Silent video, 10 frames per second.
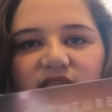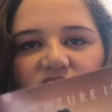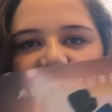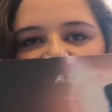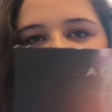So
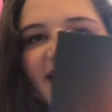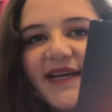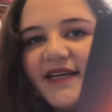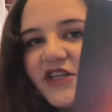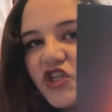
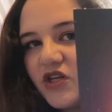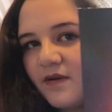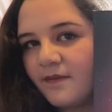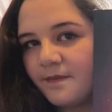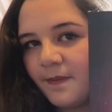Rage,
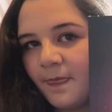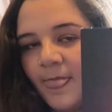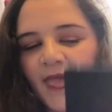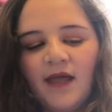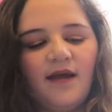
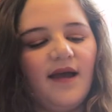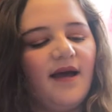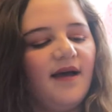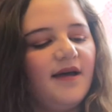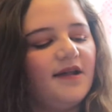
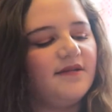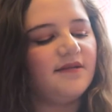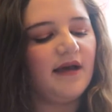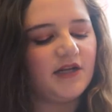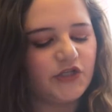
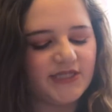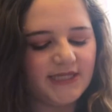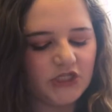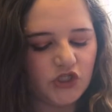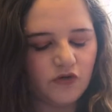and I just
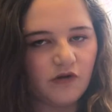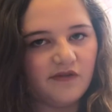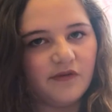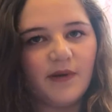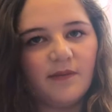need to
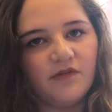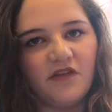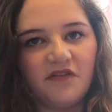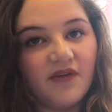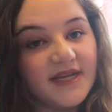cover my
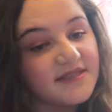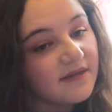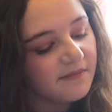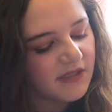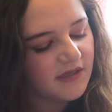brother's face
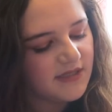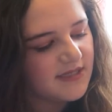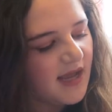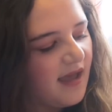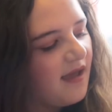up because
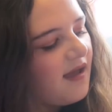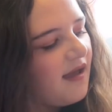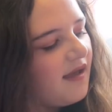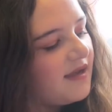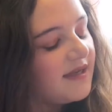
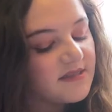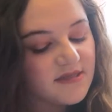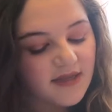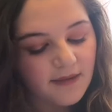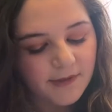he
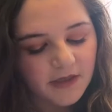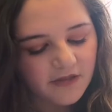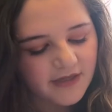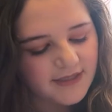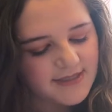doesn't like being
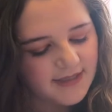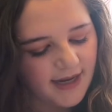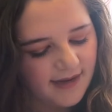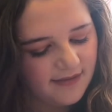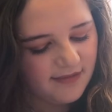on the
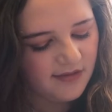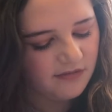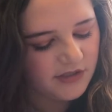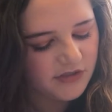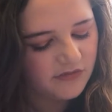internet,
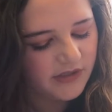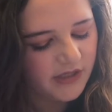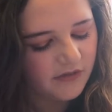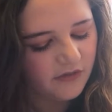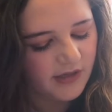which is really
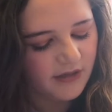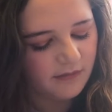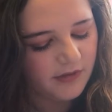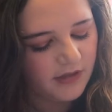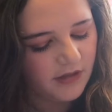annoying,
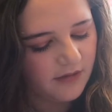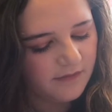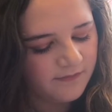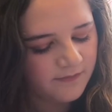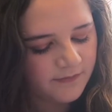but you
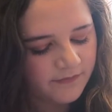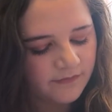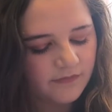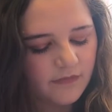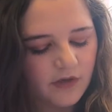know,
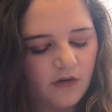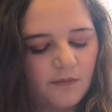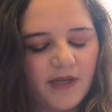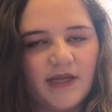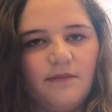
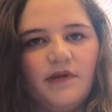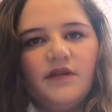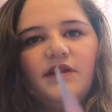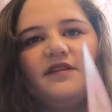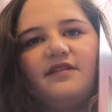can't make him be
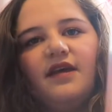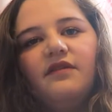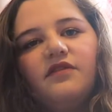on the internet